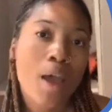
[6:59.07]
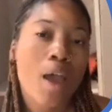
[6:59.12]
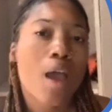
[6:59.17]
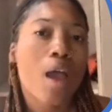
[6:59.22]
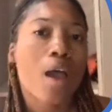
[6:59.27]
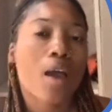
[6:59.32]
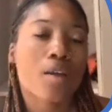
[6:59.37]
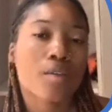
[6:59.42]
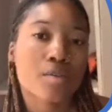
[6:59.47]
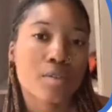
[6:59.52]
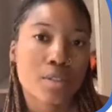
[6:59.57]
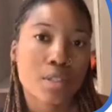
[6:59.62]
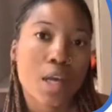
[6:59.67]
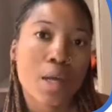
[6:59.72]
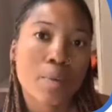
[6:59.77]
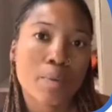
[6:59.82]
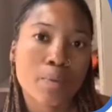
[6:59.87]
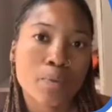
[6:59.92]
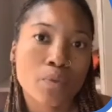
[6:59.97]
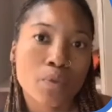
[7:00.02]
have
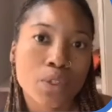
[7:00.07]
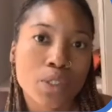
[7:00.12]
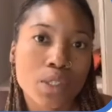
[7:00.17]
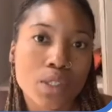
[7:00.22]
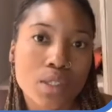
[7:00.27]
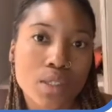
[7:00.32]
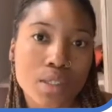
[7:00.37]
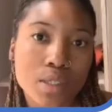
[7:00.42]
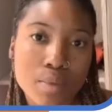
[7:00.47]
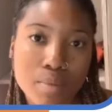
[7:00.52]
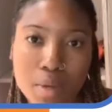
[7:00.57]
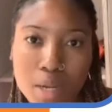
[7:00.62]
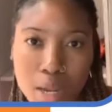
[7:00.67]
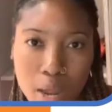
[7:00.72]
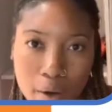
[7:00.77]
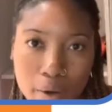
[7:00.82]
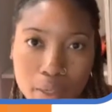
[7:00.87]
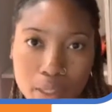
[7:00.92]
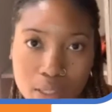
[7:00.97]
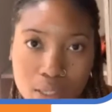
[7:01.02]
some
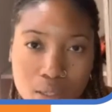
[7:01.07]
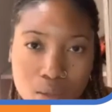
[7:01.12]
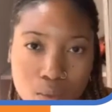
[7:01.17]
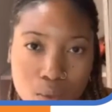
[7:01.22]
similarities